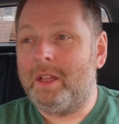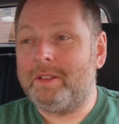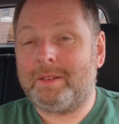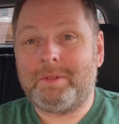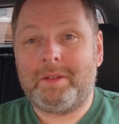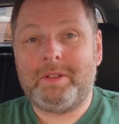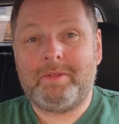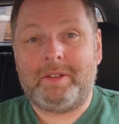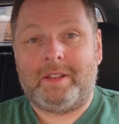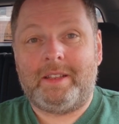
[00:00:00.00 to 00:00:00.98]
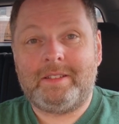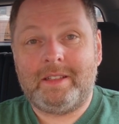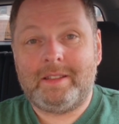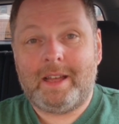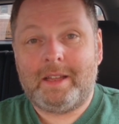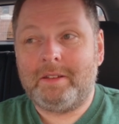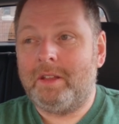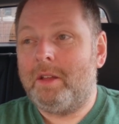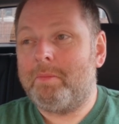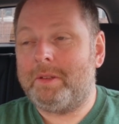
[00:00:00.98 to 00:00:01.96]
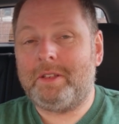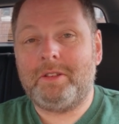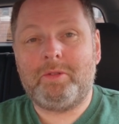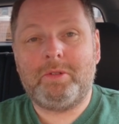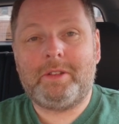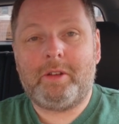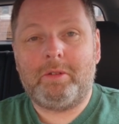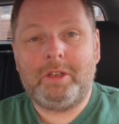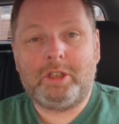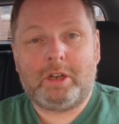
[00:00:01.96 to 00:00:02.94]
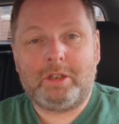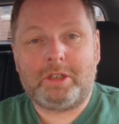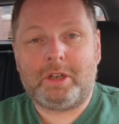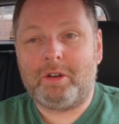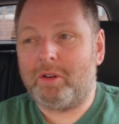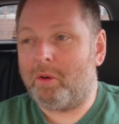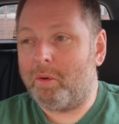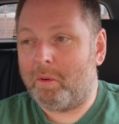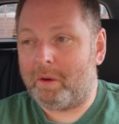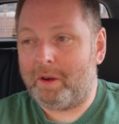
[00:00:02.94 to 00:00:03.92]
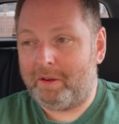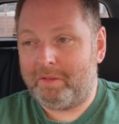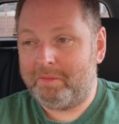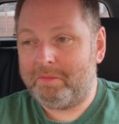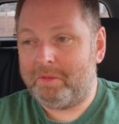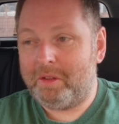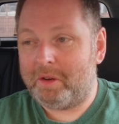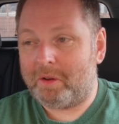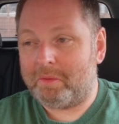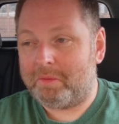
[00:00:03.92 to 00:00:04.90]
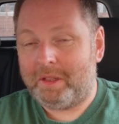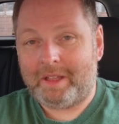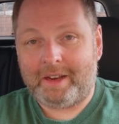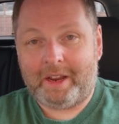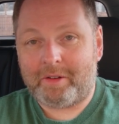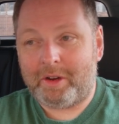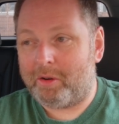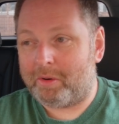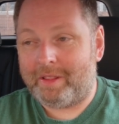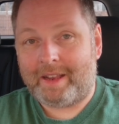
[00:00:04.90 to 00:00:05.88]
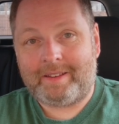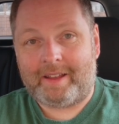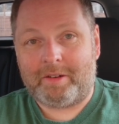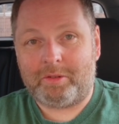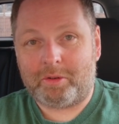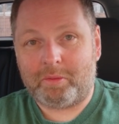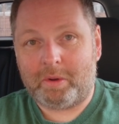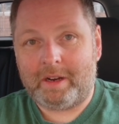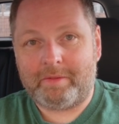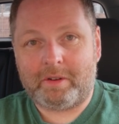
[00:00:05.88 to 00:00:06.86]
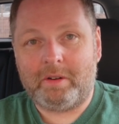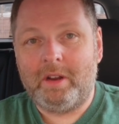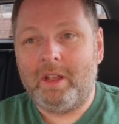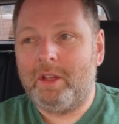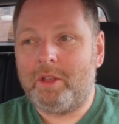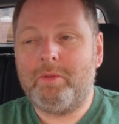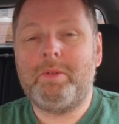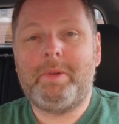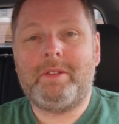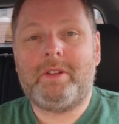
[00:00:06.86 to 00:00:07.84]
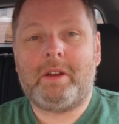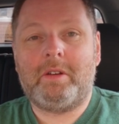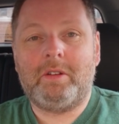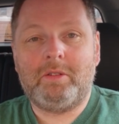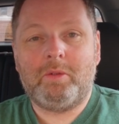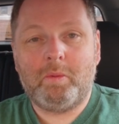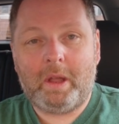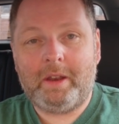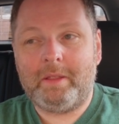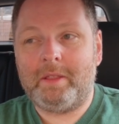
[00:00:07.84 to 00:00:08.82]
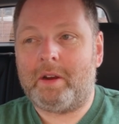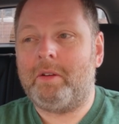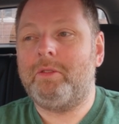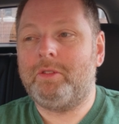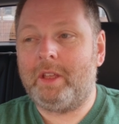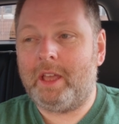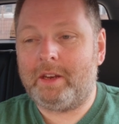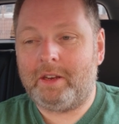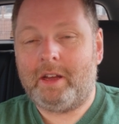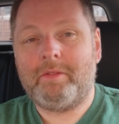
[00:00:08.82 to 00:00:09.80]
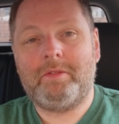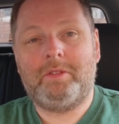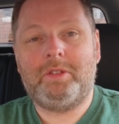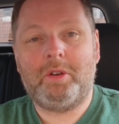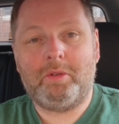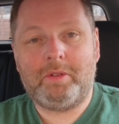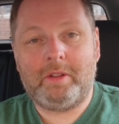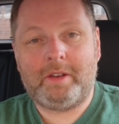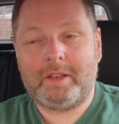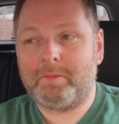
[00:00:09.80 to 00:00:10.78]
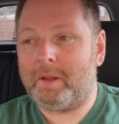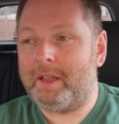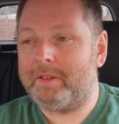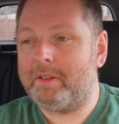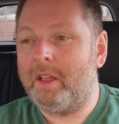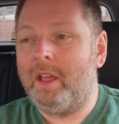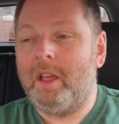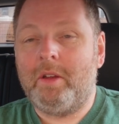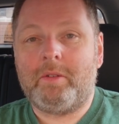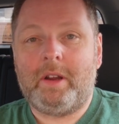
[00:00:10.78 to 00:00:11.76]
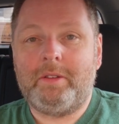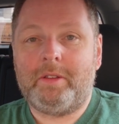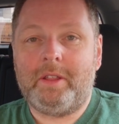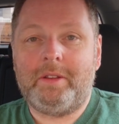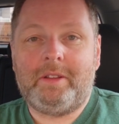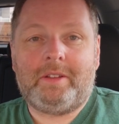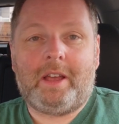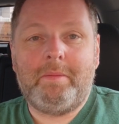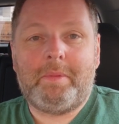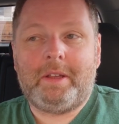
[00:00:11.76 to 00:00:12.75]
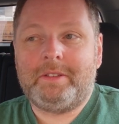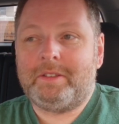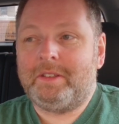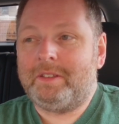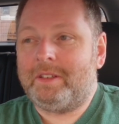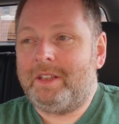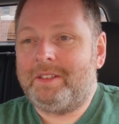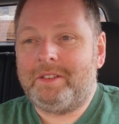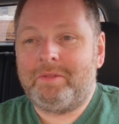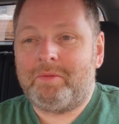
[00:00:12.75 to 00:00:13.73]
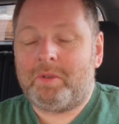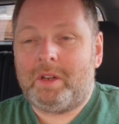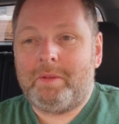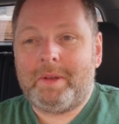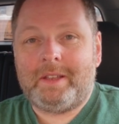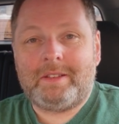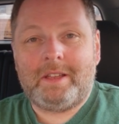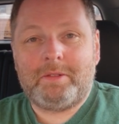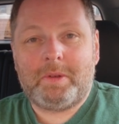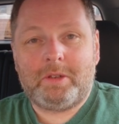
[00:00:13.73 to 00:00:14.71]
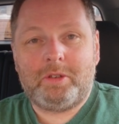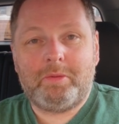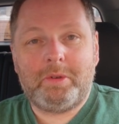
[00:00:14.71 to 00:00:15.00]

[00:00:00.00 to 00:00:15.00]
sometimes even less than that. But since it was the only charger, or, you know, in that area or that town or whatever, you would be stuck waiting there to get enough to go to the next place, right? So then the time-based, it didn't really make sense because you